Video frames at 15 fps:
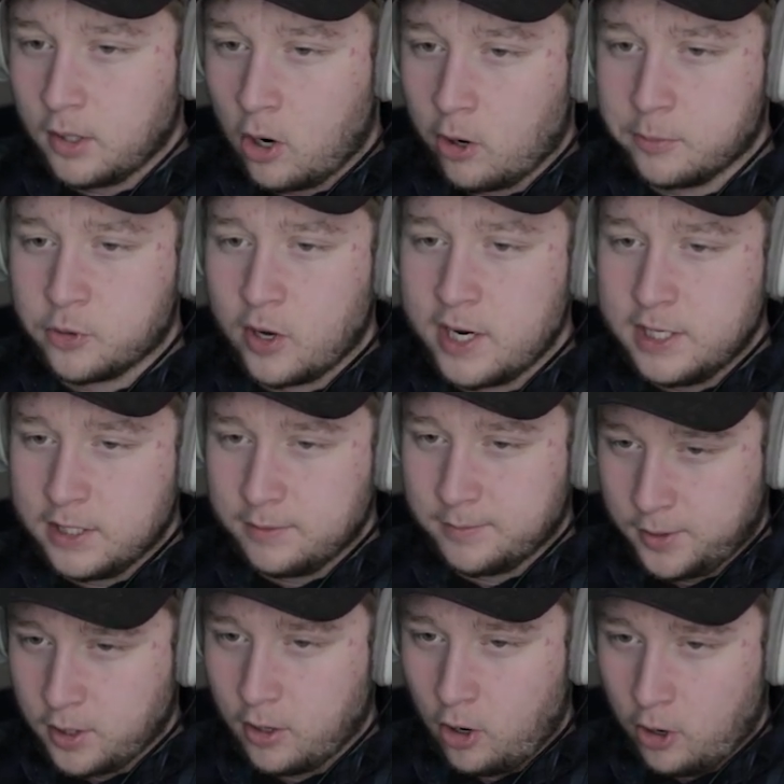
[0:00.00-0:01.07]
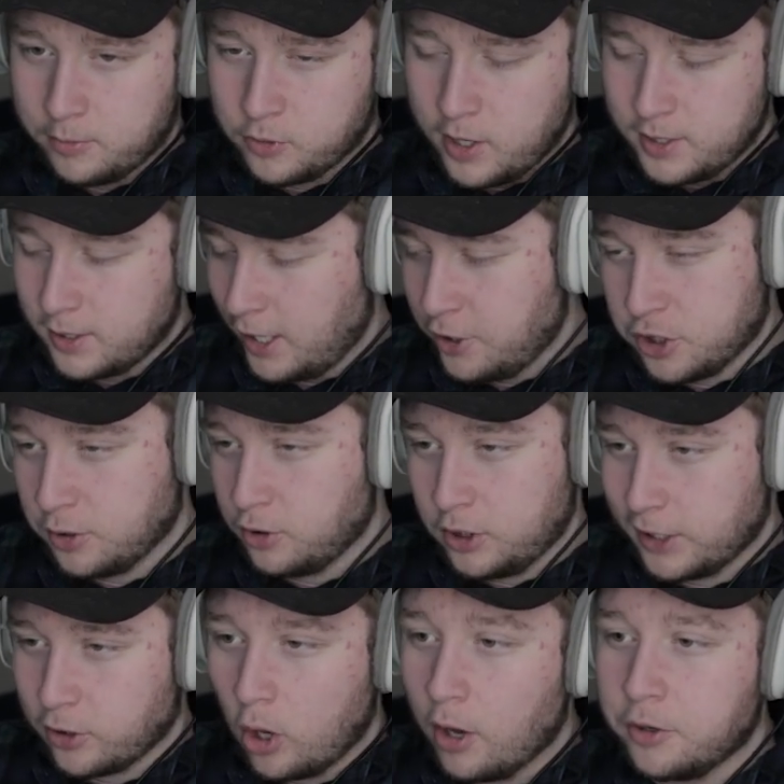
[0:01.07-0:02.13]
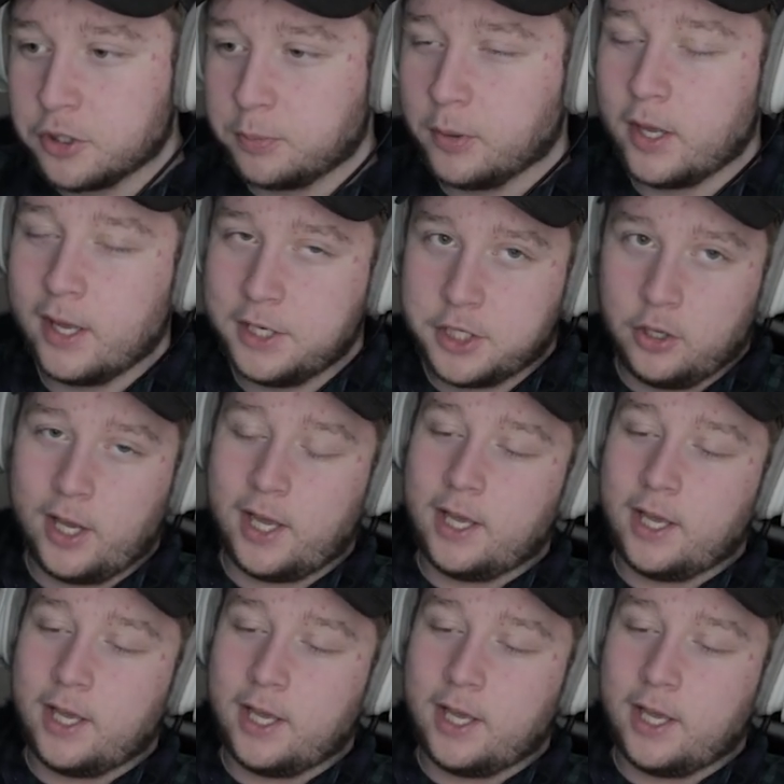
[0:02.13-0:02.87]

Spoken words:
Arms Race? It's called Arms Race. That's all I used to play until like.